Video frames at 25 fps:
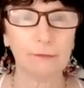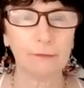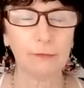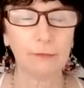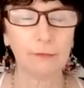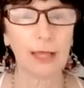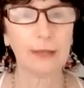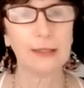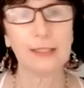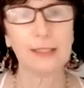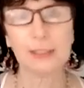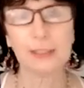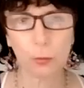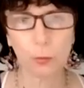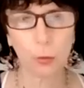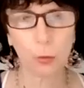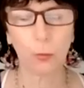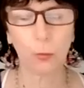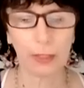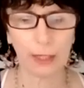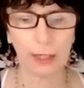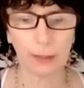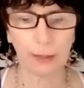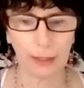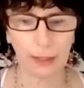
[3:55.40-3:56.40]
And this is what we
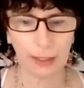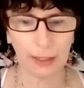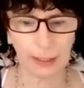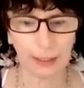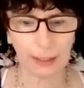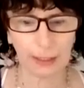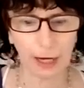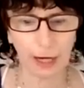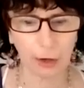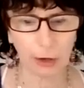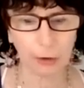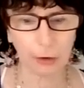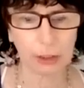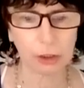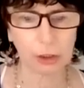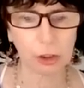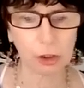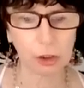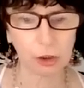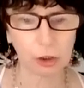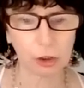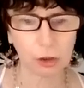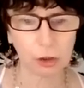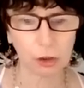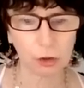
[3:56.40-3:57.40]
are being encouraged
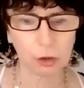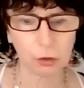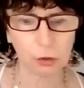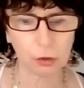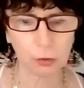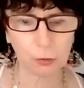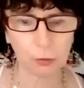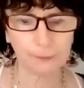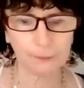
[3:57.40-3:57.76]
to do.